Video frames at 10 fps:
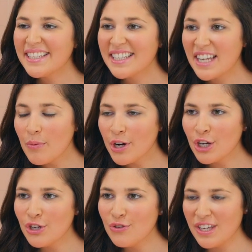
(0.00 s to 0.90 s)
Today we're
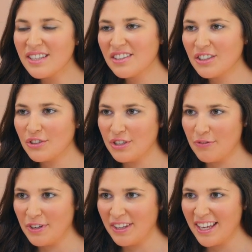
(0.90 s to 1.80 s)
gonna do things a little
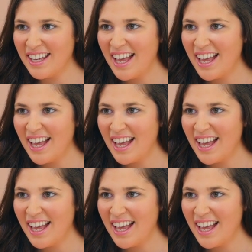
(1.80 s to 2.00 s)
differently.